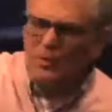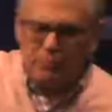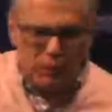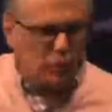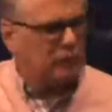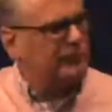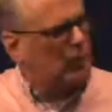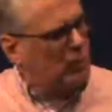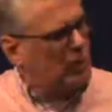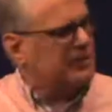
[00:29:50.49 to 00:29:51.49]
beautiful
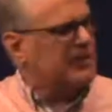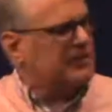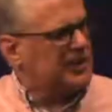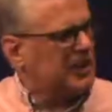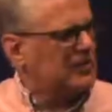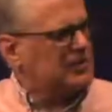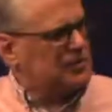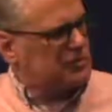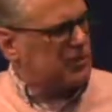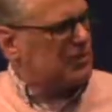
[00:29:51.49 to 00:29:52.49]
women down the
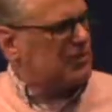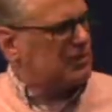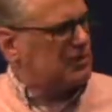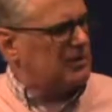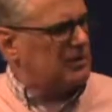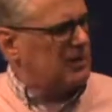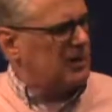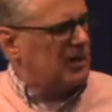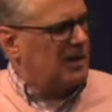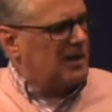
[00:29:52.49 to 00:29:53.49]
street.
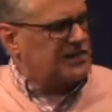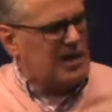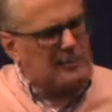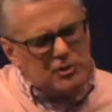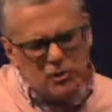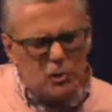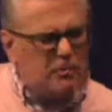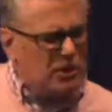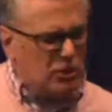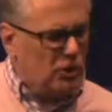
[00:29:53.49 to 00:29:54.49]
I said, I'm
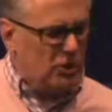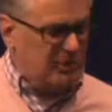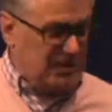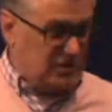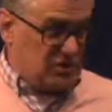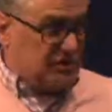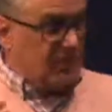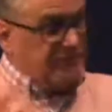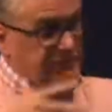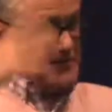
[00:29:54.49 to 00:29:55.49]
assuming you don't mean just
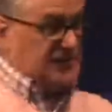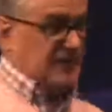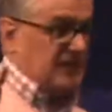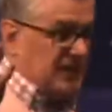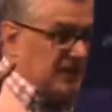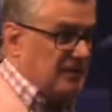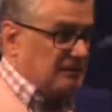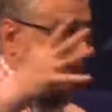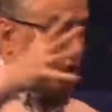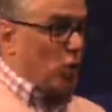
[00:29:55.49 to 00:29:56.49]
physically
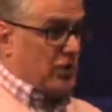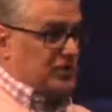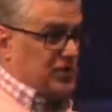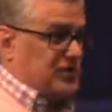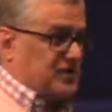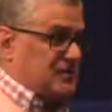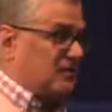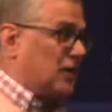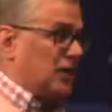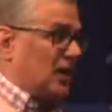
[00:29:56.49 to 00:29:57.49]
gorgeous
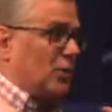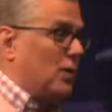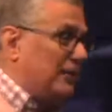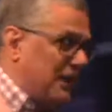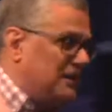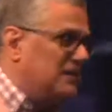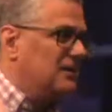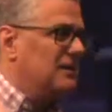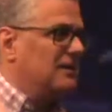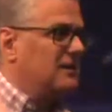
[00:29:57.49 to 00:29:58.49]
looking women.
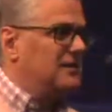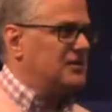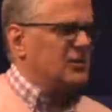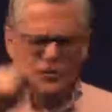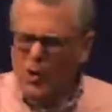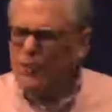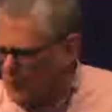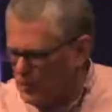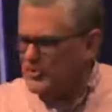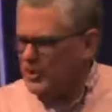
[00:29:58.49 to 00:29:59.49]
She goes, No, of
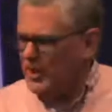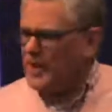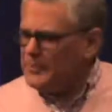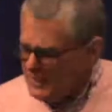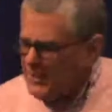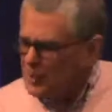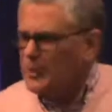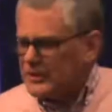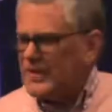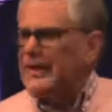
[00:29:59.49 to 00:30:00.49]
course not. I mean
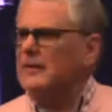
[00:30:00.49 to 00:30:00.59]
inwardly.